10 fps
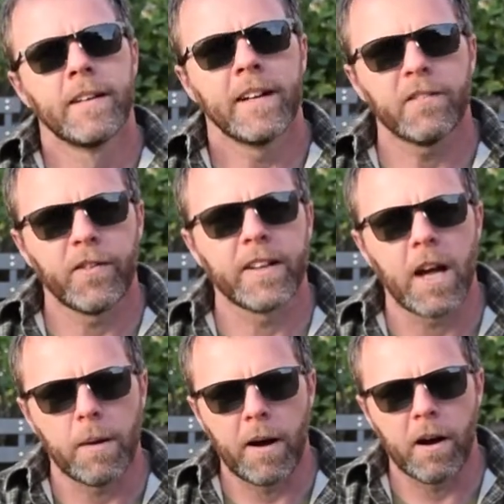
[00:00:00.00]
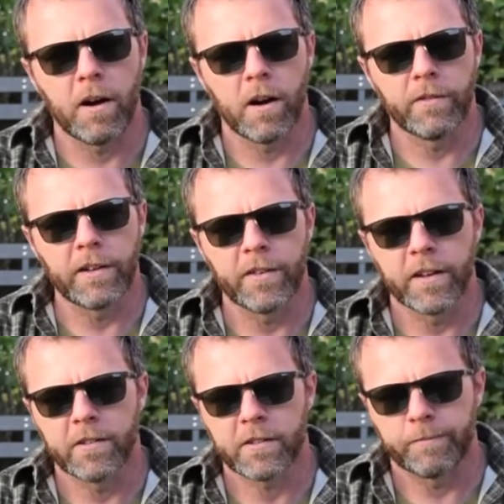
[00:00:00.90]
let's find out about Harvey
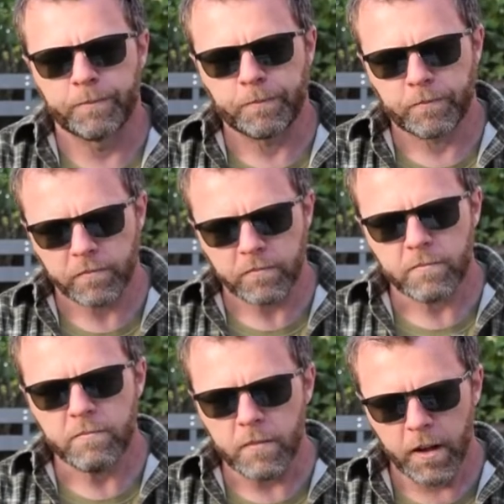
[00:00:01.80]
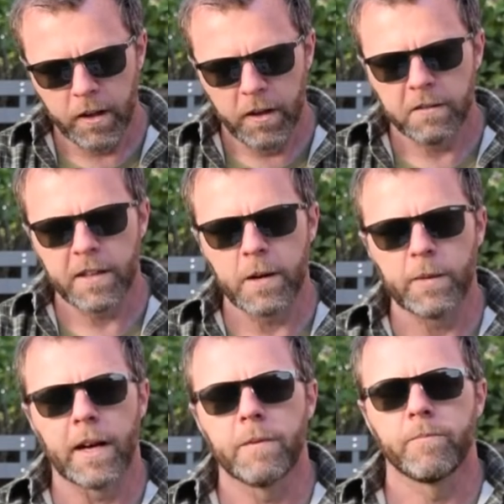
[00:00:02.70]
first. So here
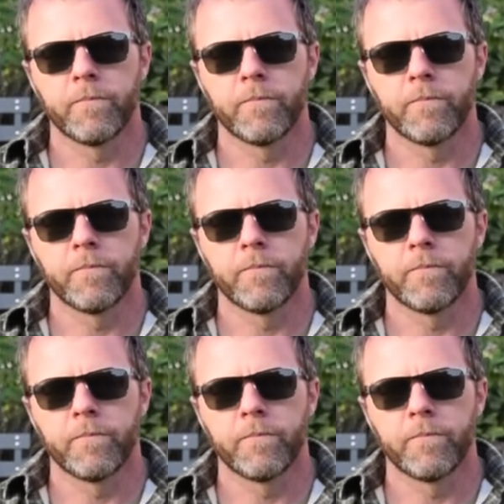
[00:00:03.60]
we go.